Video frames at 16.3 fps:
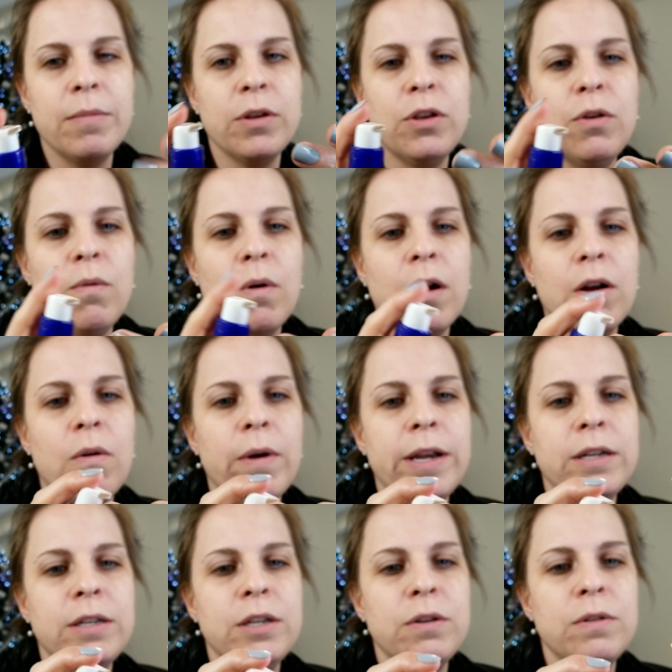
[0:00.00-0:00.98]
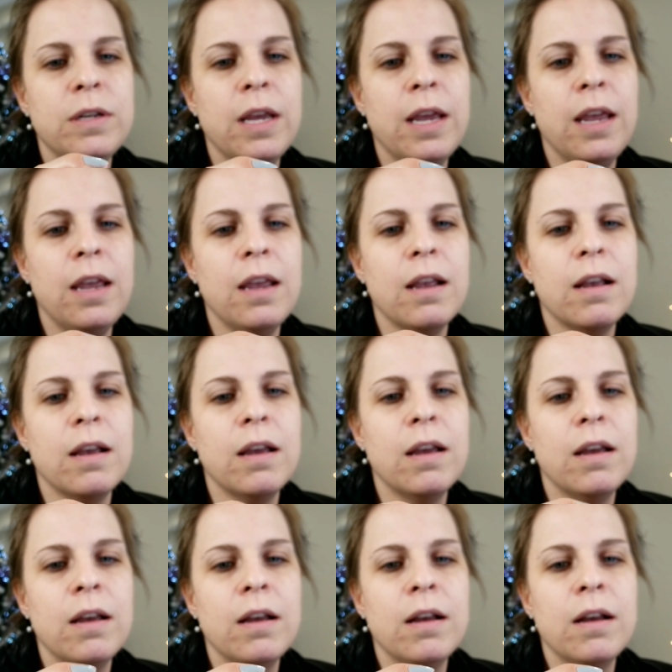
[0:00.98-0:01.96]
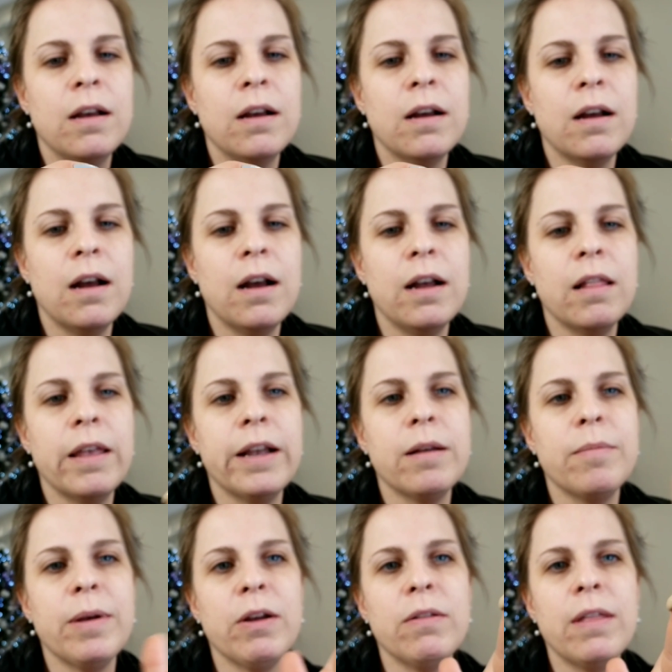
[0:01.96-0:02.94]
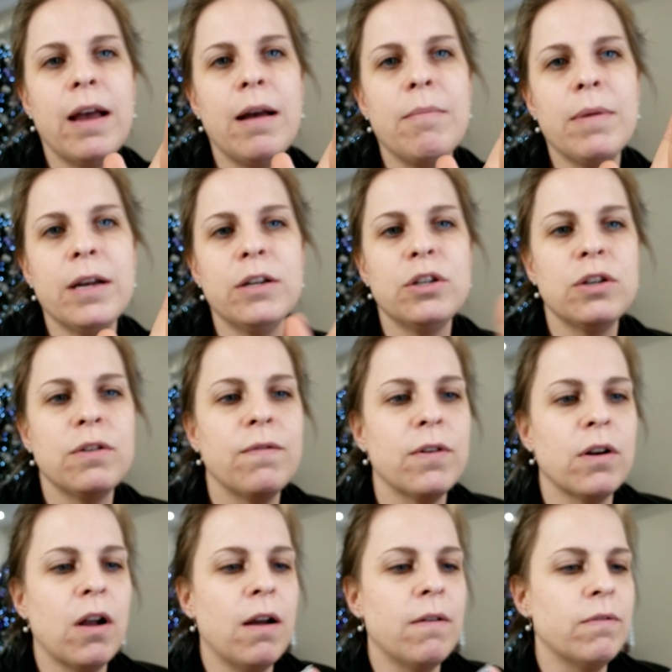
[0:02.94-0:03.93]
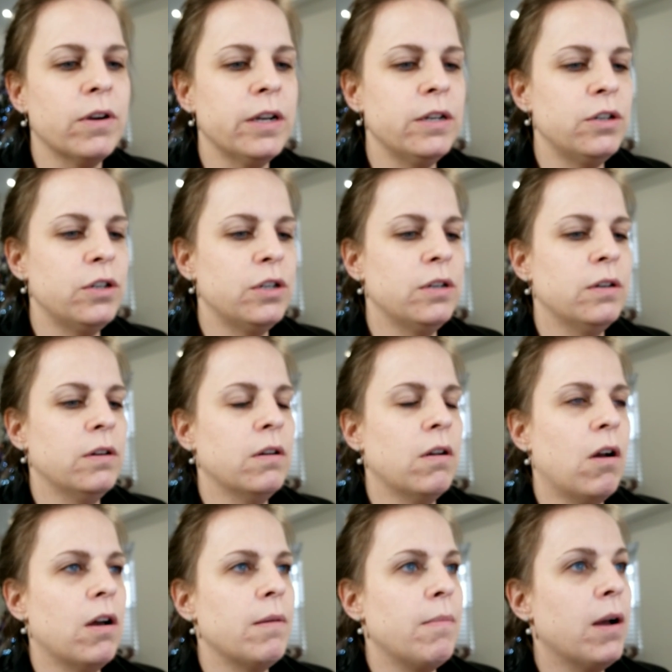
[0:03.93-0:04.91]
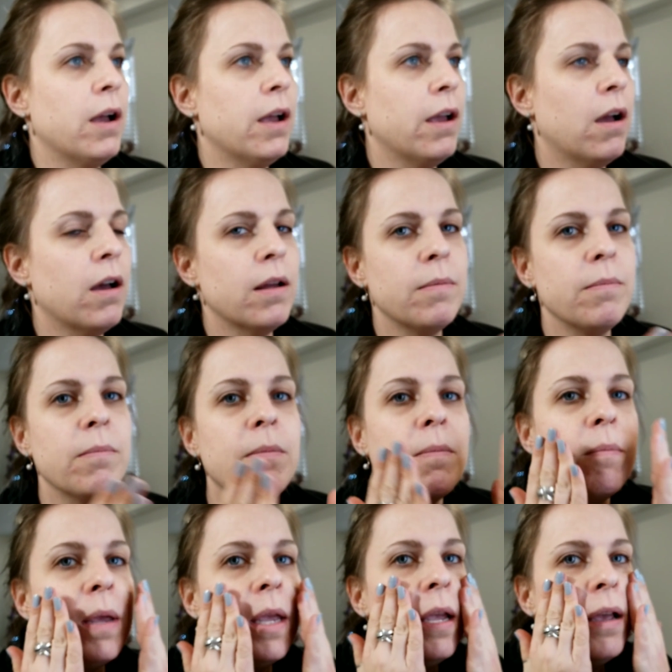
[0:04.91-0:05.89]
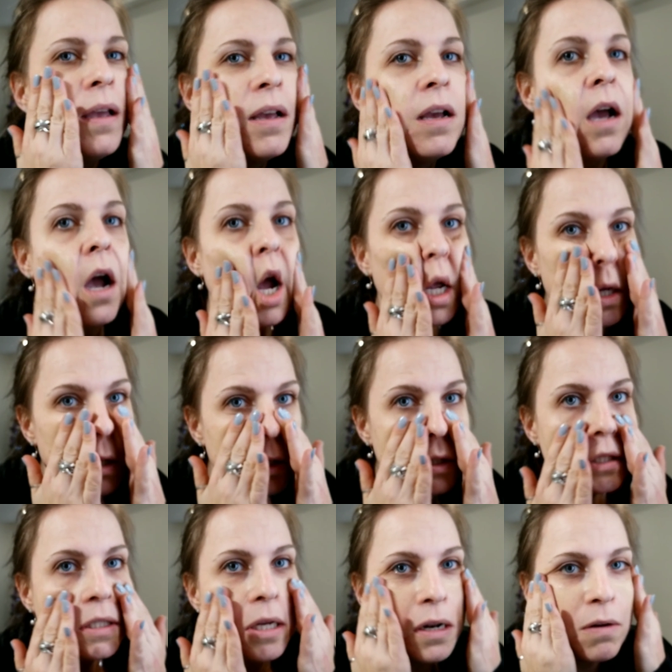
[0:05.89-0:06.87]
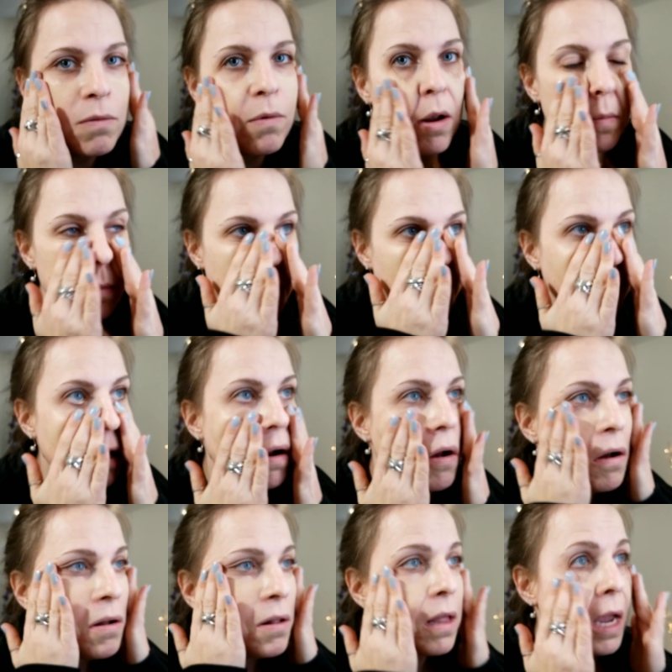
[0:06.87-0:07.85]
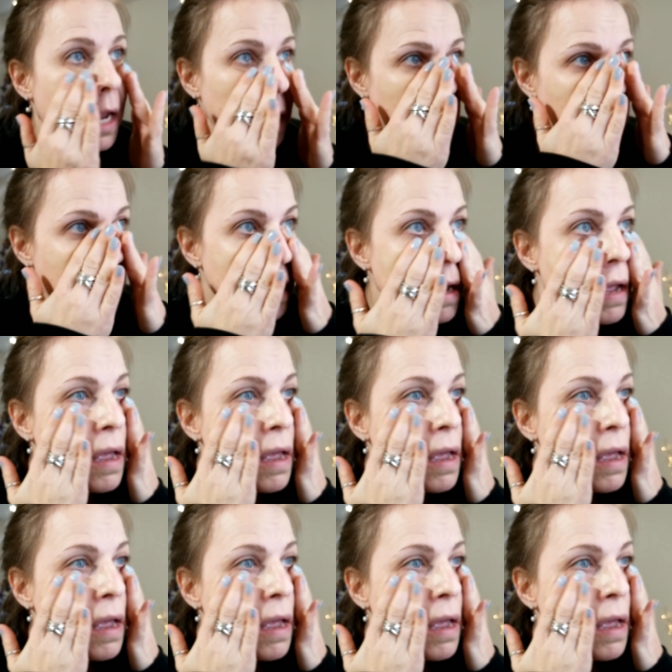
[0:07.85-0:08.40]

You are going to take, I like about that much for coverage on me, and you're just gonna rub that all in